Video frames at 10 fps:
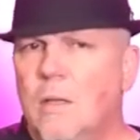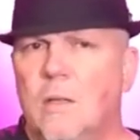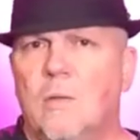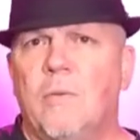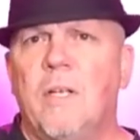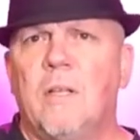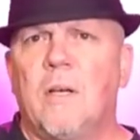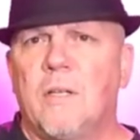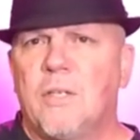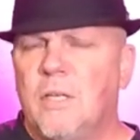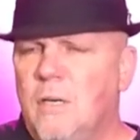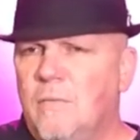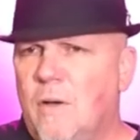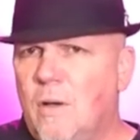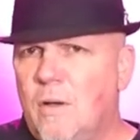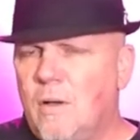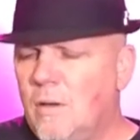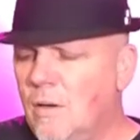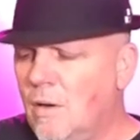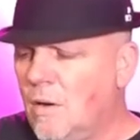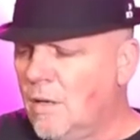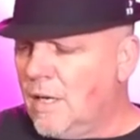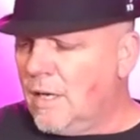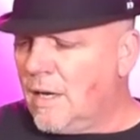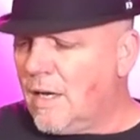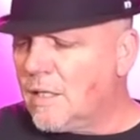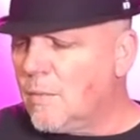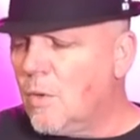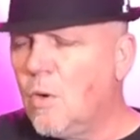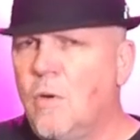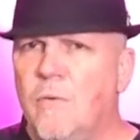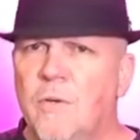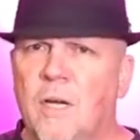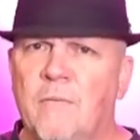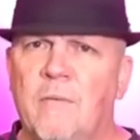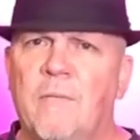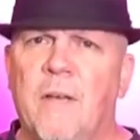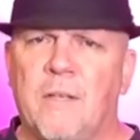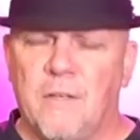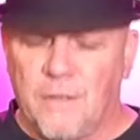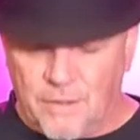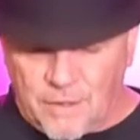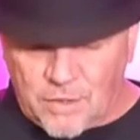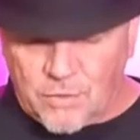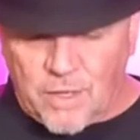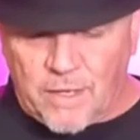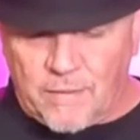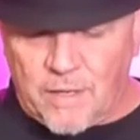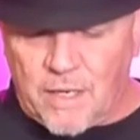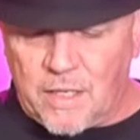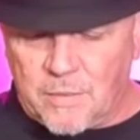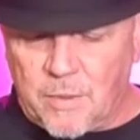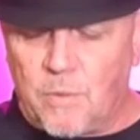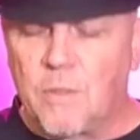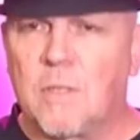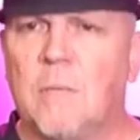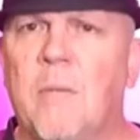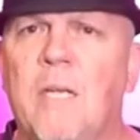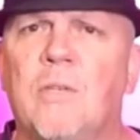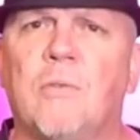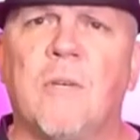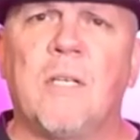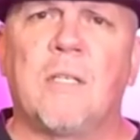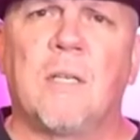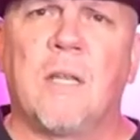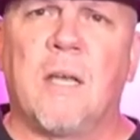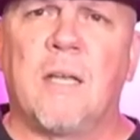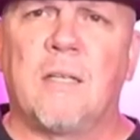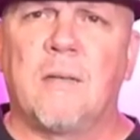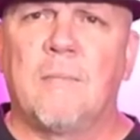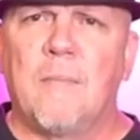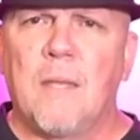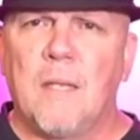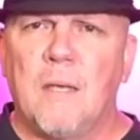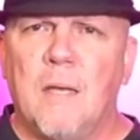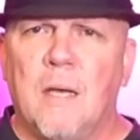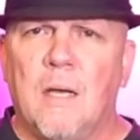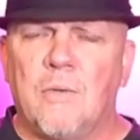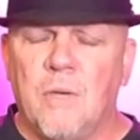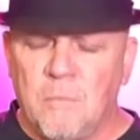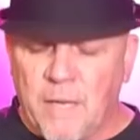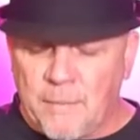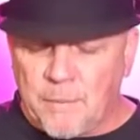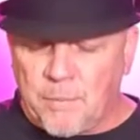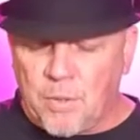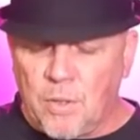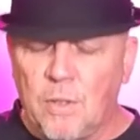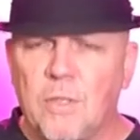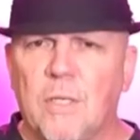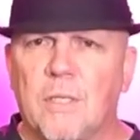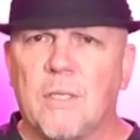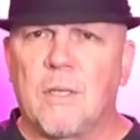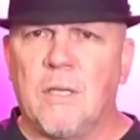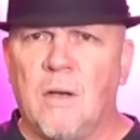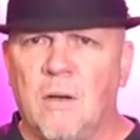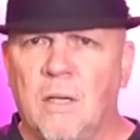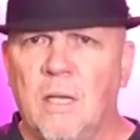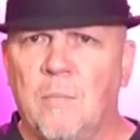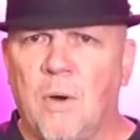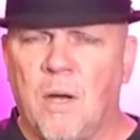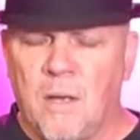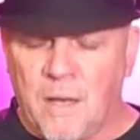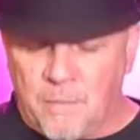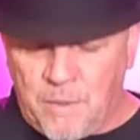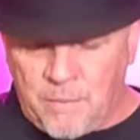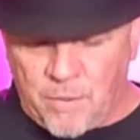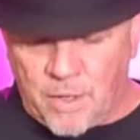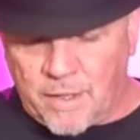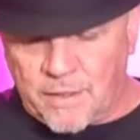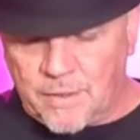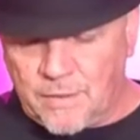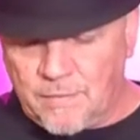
the relaunching of Anki Cosmo, Overdrive, and Vector. That's right, Cosmo was the major reason that uh, Dreamlabs purchased the Anki pro IP products.